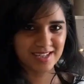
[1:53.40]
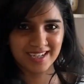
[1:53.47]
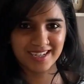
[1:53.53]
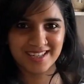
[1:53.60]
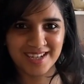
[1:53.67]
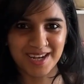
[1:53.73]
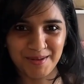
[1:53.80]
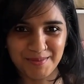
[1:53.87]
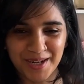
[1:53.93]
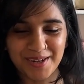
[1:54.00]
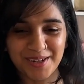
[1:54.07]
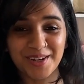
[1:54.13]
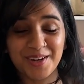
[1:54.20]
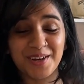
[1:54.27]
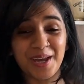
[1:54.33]
like it's calmed
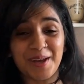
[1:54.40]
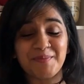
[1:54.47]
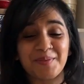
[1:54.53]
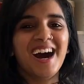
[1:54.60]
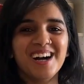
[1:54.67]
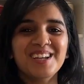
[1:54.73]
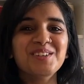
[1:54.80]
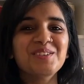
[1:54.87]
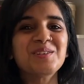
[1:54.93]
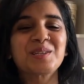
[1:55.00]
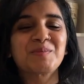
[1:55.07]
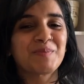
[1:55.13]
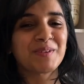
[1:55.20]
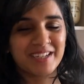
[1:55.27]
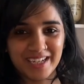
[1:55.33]
down. Okay, aloo
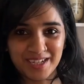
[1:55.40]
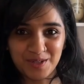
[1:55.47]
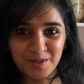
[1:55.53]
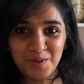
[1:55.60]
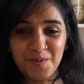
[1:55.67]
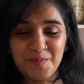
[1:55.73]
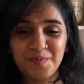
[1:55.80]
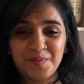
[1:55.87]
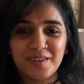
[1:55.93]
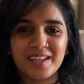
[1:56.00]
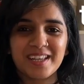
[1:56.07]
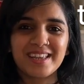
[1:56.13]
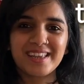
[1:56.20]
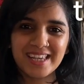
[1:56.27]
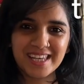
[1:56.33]
is potato.
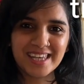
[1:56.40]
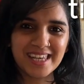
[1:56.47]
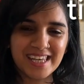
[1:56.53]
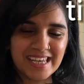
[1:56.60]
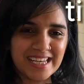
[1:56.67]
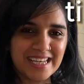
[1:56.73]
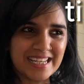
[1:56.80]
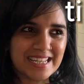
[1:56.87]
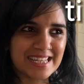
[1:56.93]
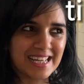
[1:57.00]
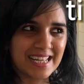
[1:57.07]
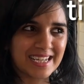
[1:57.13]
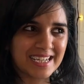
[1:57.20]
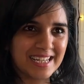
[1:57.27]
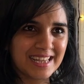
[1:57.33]
Tikki is
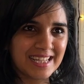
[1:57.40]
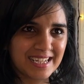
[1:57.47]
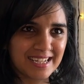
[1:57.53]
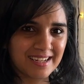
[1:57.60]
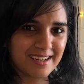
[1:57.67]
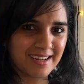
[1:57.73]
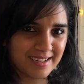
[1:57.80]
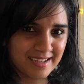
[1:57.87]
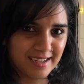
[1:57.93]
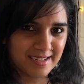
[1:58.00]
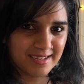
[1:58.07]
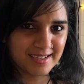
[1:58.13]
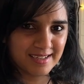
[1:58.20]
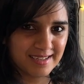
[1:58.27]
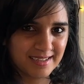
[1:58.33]
like little
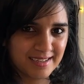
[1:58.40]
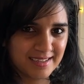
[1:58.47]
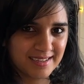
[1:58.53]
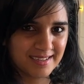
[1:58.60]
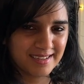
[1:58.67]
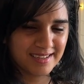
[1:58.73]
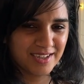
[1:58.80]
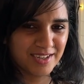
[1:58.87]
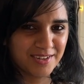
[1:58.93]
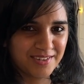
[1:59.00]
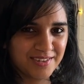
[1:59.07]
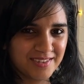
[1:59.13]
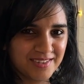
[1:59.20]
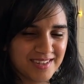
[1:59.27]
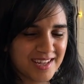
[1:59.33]
cutlet, you
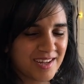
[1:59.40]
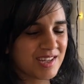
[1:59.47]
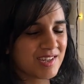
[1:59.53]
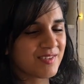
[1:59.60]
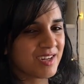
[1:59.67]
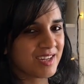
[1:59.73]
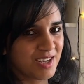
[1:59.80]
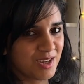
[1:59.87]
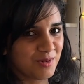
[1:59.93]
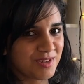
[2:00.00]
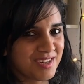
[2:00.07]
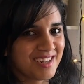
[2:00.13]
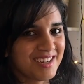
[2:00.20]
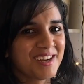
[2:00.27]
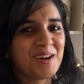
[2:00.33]
know, sounds very
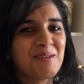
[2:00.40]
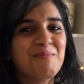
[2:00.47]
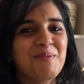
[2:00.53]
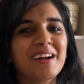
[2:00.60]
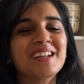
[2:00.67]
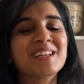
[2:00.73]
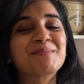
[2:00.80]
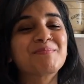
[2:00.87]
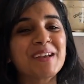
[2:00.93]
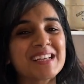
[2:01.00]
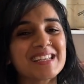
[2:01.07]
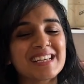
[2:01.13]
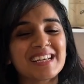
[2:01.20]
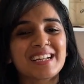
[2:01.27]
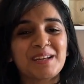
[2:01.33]
cute, but it's
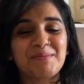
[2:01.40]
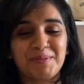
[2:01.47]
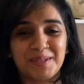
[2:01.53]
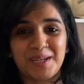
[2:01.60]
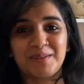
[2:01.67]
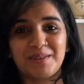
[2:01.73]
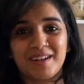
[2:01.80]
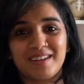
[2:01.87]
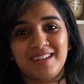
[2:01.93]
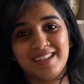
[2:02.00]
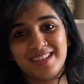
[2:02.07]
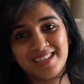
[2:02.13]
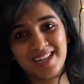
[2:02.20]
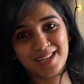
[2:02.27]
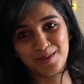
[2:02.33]
basically potato
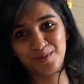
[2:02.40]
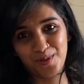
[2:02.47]
cutlets. That's